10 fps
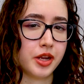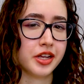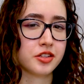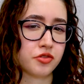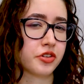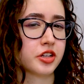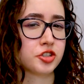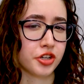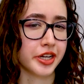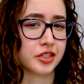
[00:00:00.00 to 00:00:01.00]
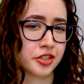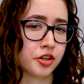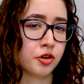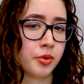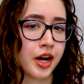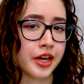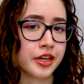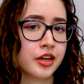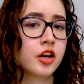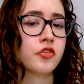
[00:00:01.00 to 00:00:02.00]
minutes for the train to go
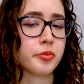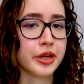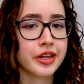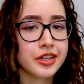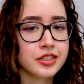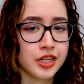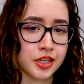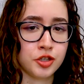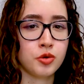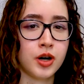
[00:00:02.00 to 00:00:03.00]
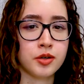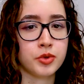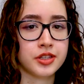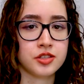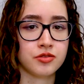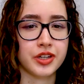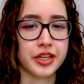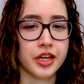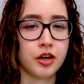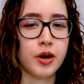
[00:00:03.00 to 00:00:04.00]
by for me to continue on with this
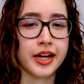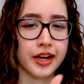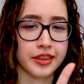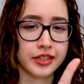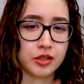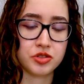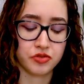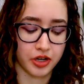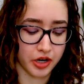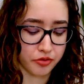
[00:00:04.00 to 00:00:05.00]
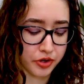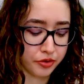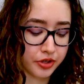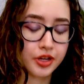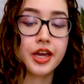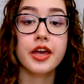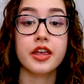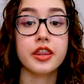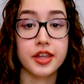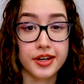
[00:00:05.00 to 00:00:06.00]
video, and I think that was very rude.
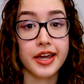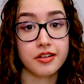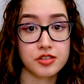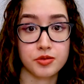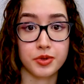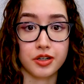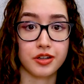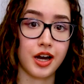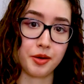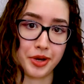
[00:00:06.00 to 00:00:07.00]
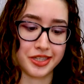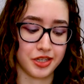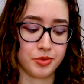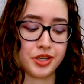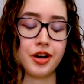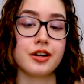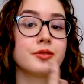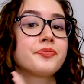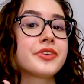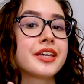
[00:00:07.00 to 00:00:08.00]
The next book on my T B
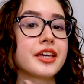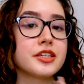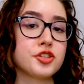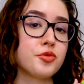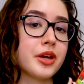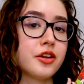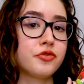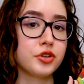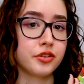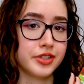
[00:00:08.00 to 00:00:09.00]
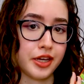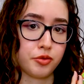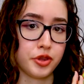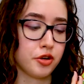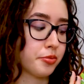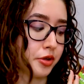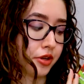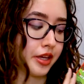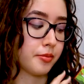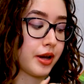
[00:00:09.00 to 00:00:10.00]
R is You Made a Fool of Death with Your
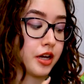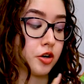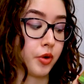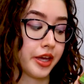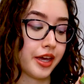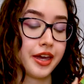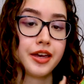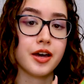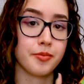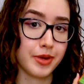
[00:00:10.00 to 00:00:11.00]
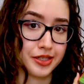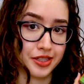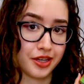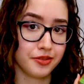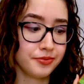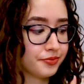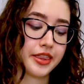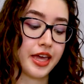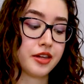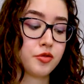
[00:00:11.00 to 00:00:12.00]
Beauty by Akwaeke Emezi.
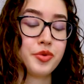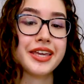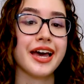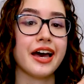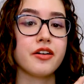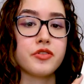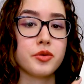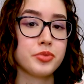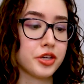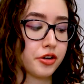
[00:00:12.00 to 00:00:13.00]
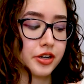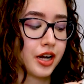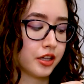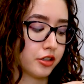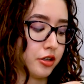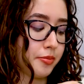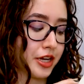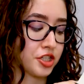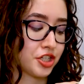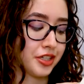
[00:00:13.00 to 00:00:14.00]
Then we have Pure Color
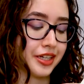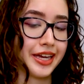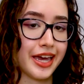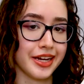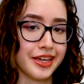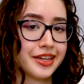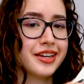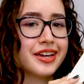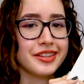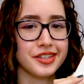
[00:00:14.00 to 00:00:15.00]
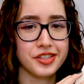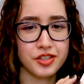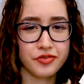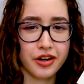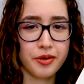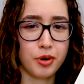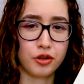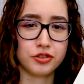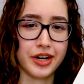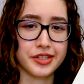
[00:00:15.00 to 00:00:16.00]
by Sheila Heti. This is a very
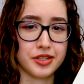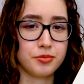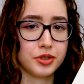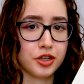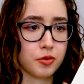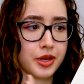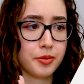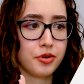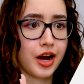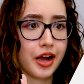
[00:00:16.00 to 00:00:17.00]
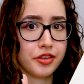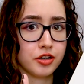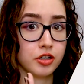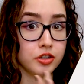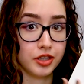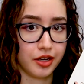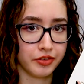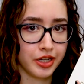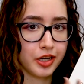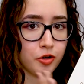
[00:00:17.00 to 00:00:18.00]
polarizing book. People either
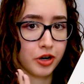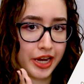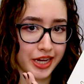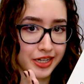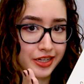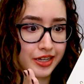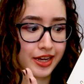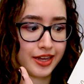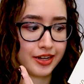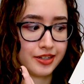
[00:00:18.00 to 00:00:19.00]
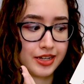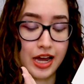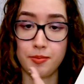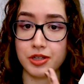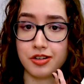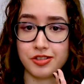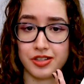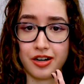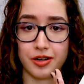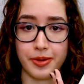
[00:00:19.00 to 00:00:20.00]
love it or hate it, and I'm a little
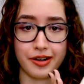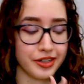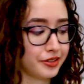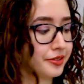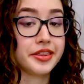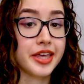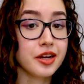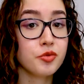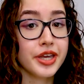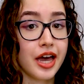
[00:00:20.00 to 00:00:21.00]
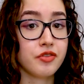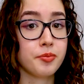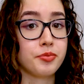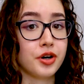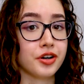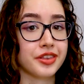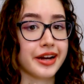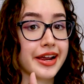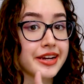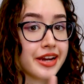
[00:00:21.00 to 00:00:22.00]
scared about it. Then we have a book
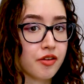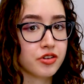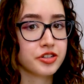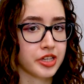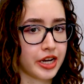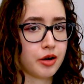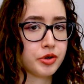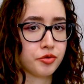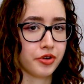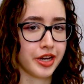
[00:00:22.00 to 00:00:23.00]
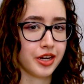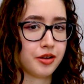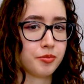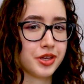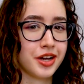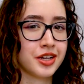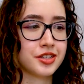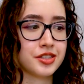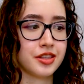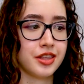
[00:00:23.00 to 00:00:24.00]
that I never said I would read
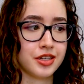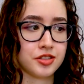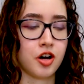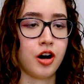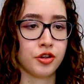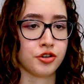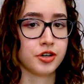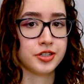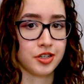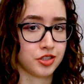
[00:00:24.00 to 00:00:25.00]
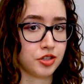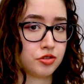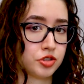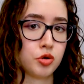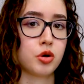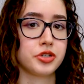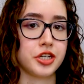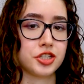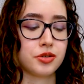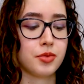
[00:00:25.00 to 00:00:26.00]
because this author doesn't use
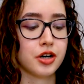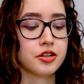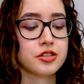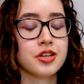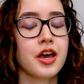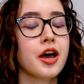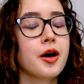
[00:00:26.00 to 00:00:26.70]
quotation marks,